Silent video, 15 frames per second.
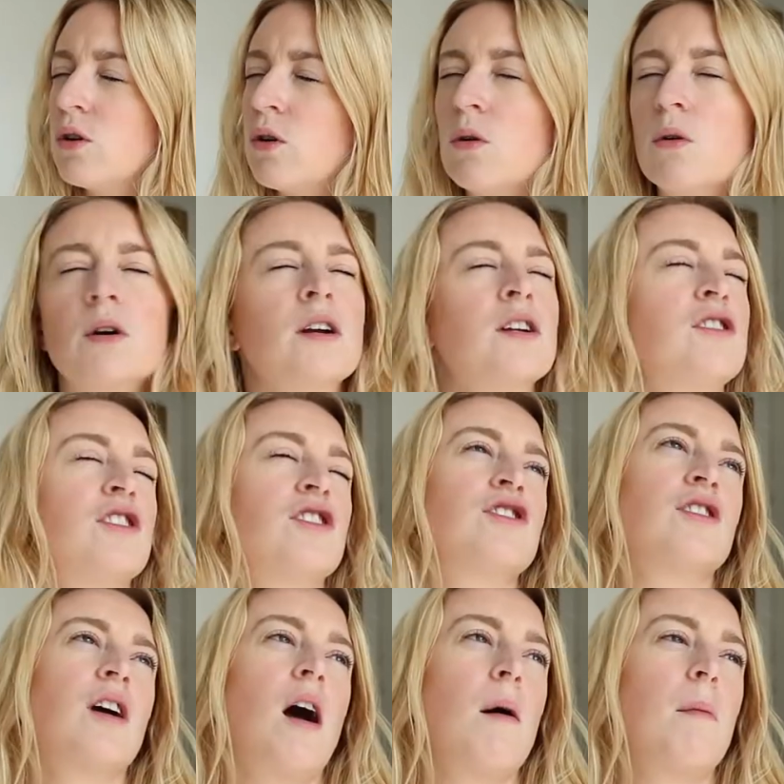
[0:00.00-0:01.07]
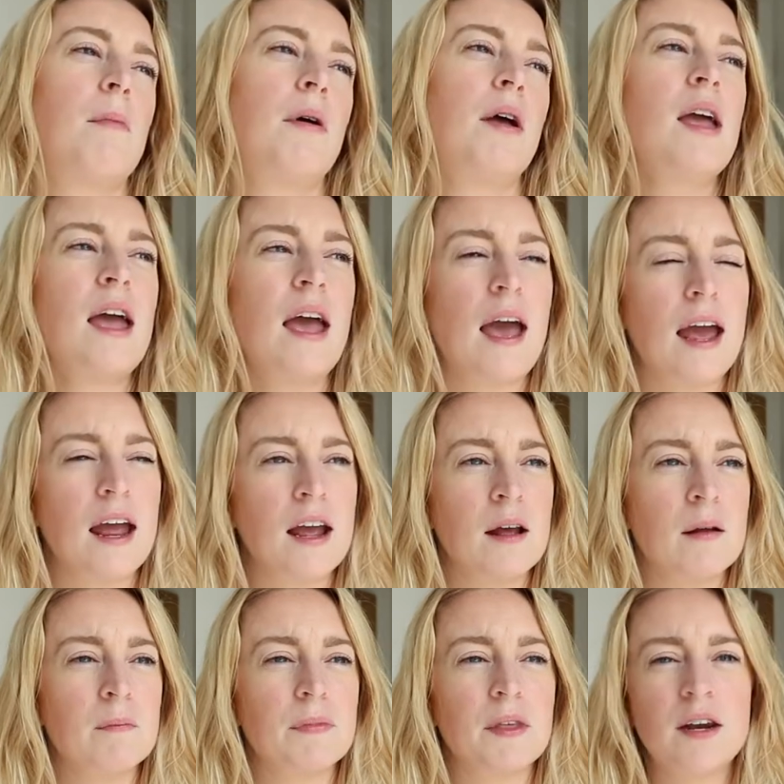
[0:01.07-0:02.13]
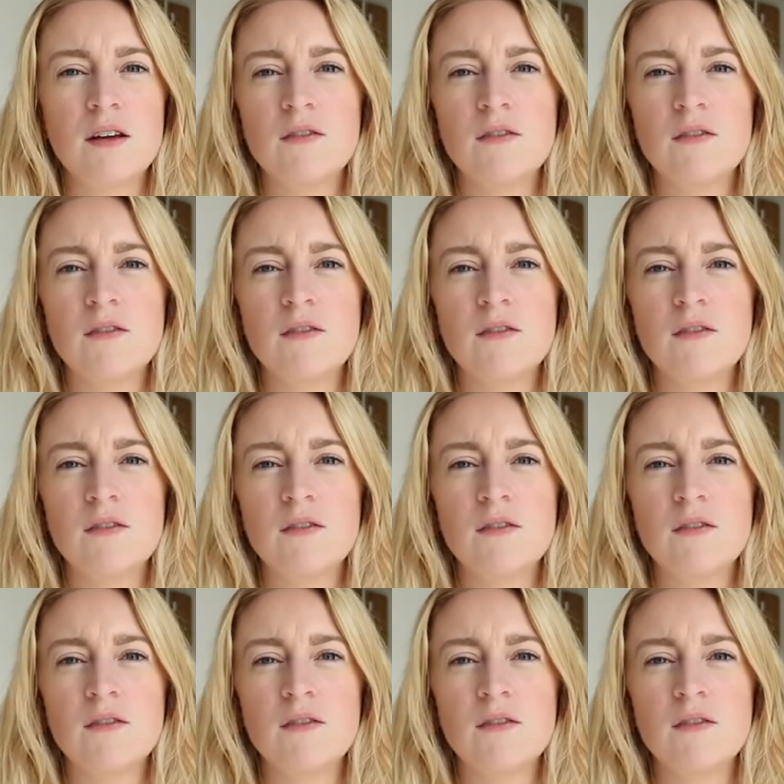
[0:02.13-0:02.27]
gorgeous shop, that